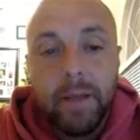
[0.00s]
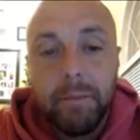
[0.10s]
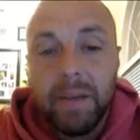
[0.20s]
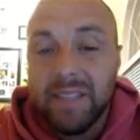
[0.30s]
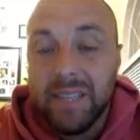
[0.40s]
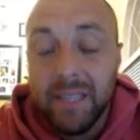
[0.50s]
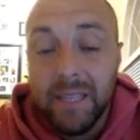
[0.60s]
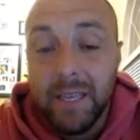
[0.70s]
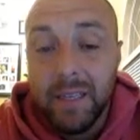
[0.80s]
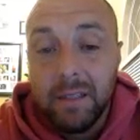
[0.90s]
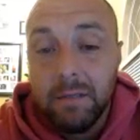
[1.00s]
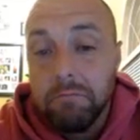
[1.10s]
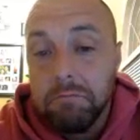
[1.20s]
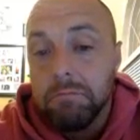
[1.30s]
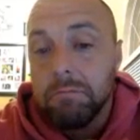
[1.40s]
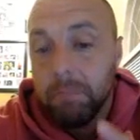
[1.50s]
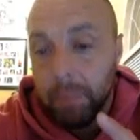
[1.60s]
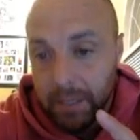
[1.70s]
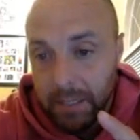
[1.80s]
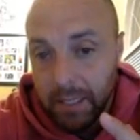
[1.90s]
Paciente,
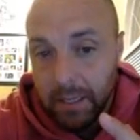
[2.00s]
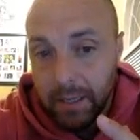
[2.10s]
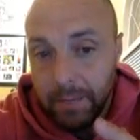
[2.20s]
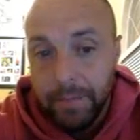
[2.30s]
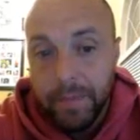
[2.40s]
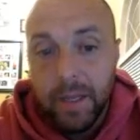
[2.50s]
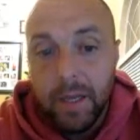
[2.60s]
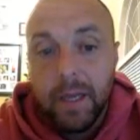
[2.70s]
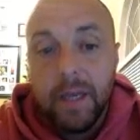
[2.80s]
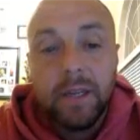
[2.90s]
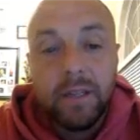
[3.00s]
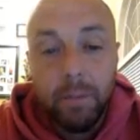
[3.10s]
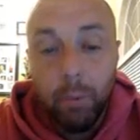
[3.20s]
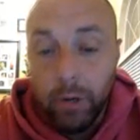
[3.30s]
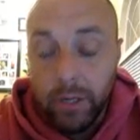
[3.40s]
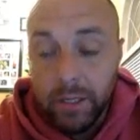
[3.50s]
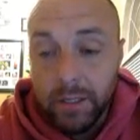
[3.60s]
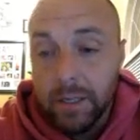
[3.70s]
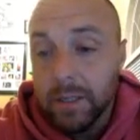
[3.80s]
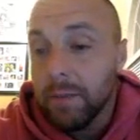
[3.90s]
paciente.
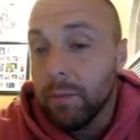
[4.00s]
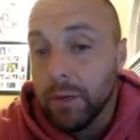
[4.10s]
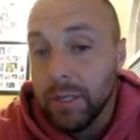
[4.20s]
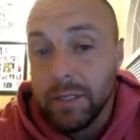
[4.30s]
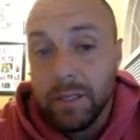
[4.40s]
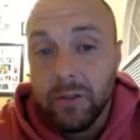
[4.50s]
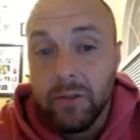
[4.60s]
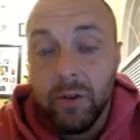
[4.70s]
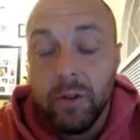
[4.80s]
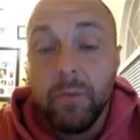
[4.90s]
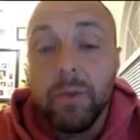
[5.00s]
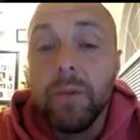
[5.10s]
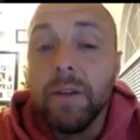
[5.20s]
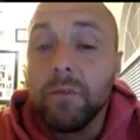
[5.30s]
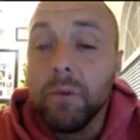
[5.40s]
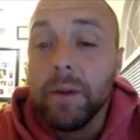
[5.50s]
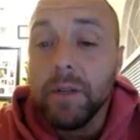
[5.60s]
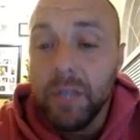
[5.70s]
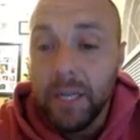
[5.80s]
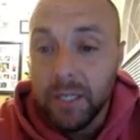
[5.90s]
Deportista, deportista. So the only one we have to worry
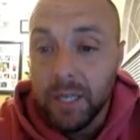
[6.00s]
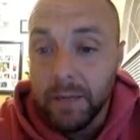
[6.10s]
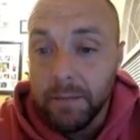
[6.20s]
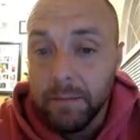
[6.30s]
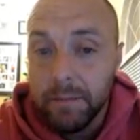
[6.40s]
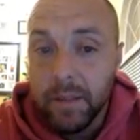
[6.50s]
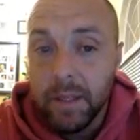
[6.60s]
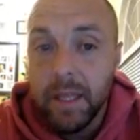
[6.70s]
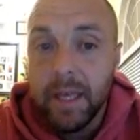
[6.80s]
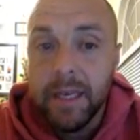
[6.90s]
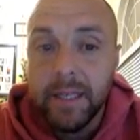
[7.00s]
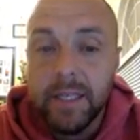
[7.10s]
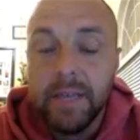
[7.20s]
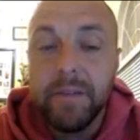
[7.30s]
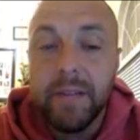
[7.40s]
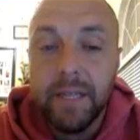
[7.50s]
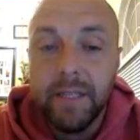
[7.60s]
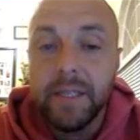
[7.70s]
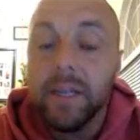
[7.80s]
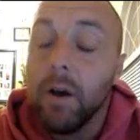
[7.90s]
about changing is if it
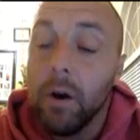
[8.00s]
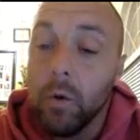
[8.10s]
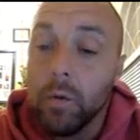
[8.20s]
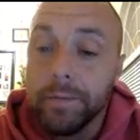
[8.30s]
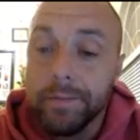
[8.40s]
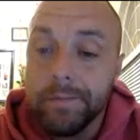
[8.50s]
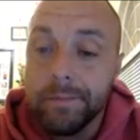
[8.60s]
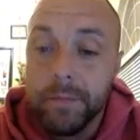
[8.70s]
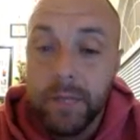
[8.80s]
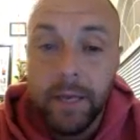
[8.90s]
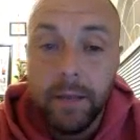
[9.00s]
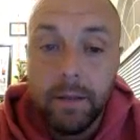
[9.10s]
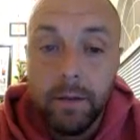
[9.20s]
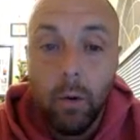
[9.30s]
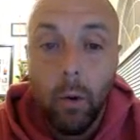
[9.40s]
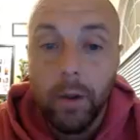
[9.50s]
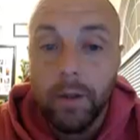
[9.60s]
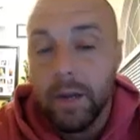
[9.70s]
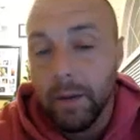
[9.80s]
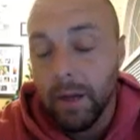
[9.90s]
ends in O. Okay.
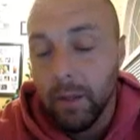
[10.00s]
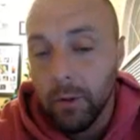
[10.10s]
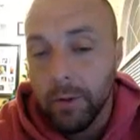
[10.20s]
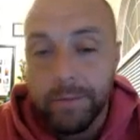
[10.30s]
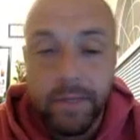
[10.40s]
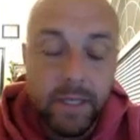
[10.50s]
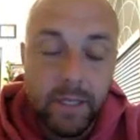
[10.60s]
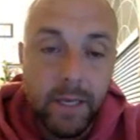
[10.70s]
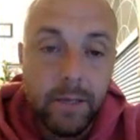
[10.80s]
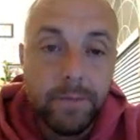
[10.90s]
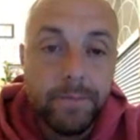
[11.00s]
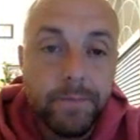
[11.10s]
Or trabajador in this case.